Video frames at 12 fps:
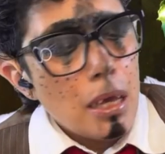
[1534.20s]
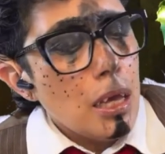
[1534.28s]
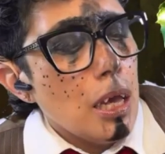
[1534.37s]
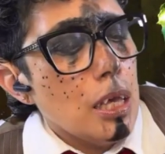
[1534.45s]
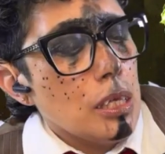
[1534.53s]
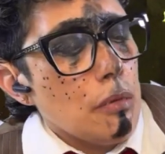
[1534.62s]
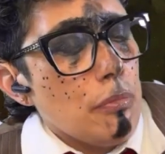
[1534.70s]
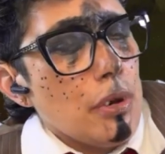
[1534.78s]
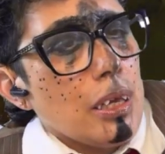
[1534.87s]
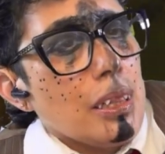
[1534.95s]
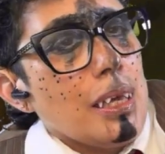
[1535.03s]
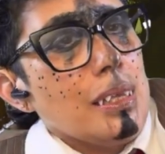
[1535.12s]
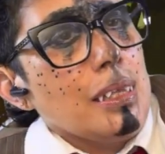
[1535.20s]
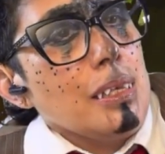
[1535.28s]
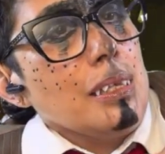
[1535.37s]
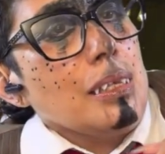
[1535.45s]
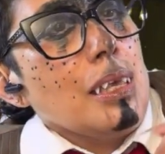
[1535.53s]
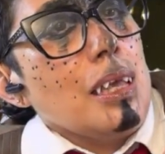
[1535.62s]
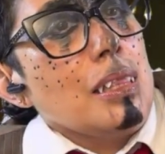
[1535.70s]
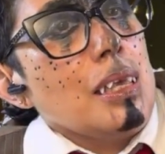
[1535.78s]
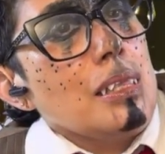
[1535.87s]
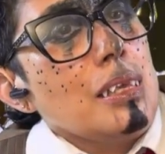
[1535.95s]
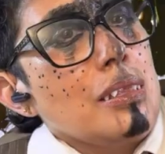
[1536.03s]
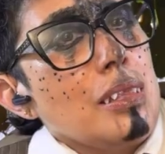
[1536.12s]
and you bring it like that, and
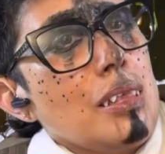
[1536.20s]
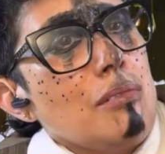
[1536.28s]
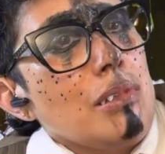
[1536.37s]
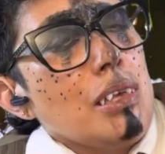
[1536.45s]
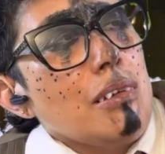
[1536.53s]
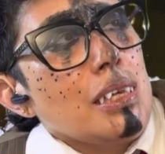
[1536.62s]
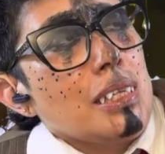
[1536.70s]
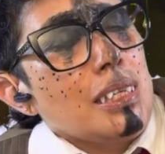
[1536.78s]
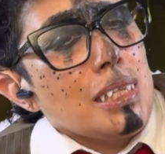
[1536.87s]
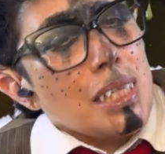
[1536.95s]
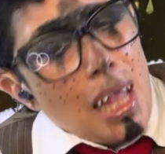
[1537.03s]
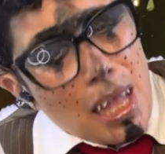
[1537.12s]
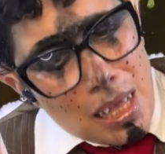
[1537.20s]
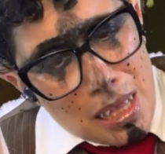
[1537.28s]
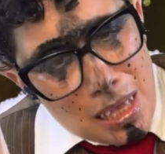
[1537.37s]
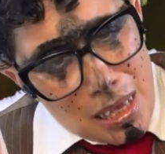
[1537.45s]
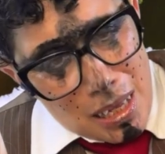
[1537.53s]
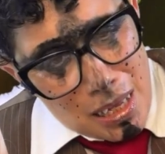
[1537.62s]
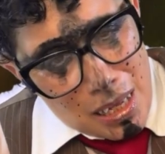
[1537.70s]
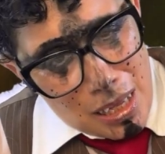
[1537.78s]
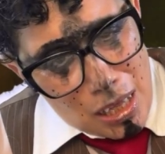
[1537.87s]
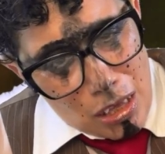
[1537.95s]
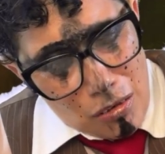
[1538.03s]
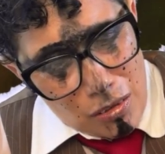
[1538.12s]
then when you extend,
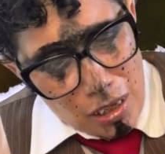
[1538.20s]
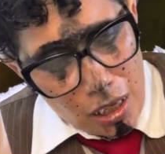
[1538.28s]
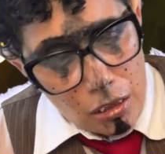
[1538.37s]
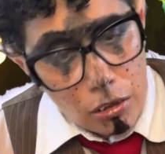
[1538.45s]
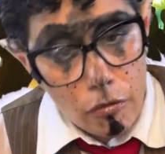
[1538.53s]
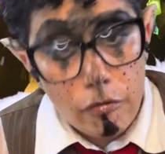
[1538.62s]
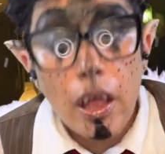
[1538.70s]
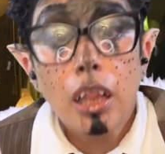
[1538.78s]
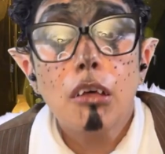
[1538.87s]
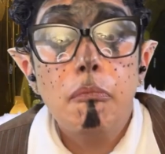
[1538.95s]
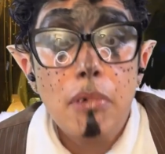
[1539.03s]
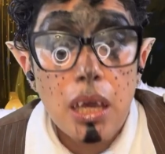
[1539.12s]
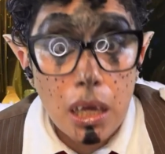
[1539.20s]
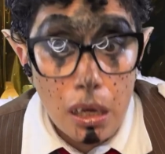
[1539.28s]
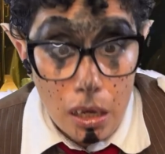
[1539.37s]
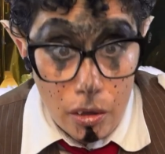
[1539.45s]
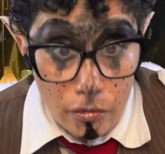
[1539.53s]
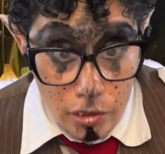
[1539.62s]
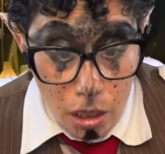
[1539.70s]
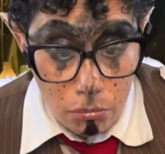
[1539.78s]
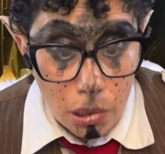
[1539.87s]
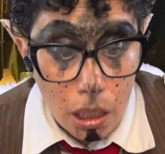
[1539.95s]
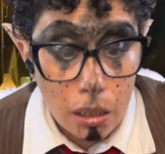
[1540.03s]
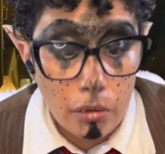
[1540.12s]
it's like a developing of
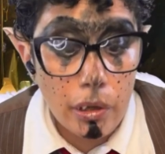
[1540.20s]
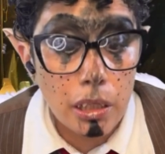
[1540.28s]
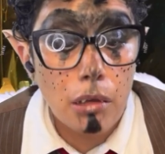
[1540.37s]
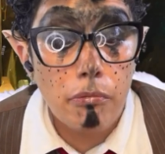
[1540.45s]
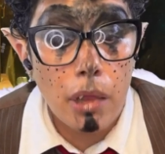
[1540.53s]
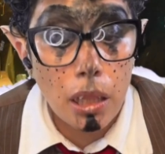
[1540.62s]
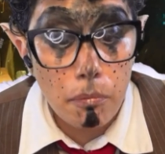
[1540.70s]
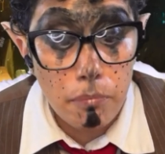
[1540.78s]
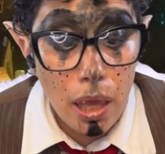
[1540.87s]
something, right? Develope.